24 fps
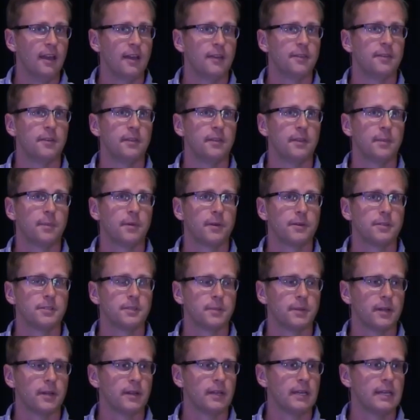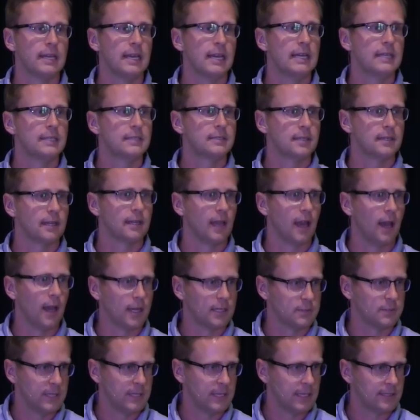During the Persian period,
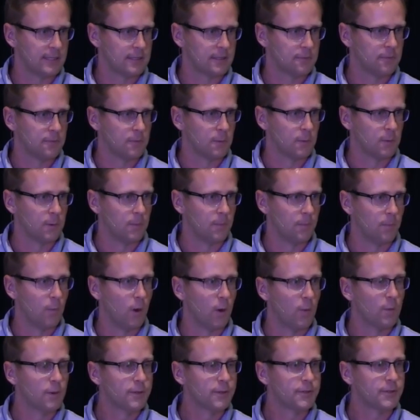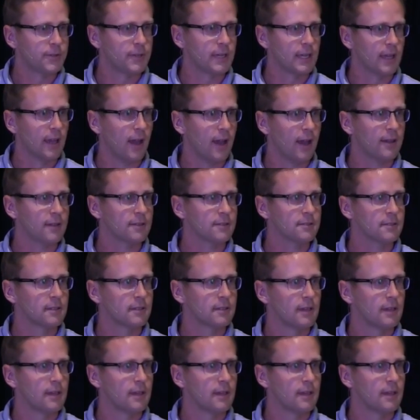synagogues began to form. What were synagogues?